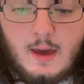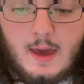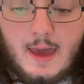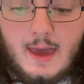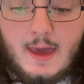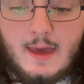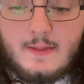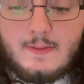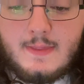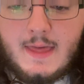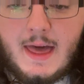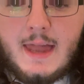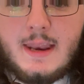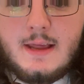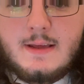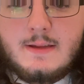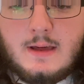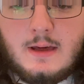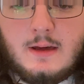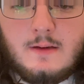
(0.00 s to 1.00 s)
And that
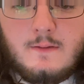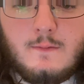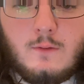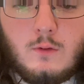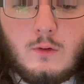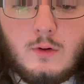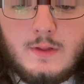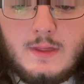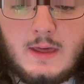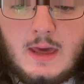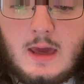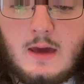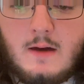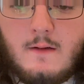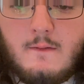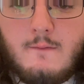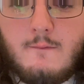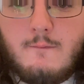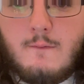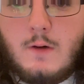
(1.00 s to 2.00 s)
is it for the
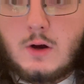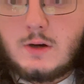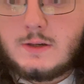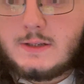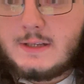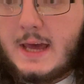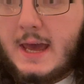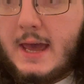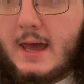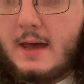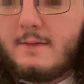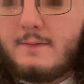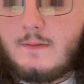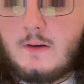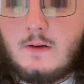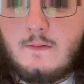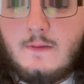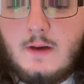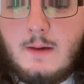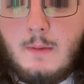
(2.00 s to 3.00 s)
first half
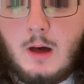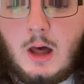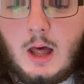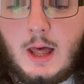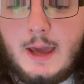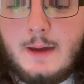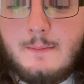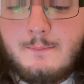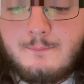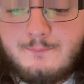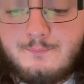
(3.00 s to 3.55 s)
of MI.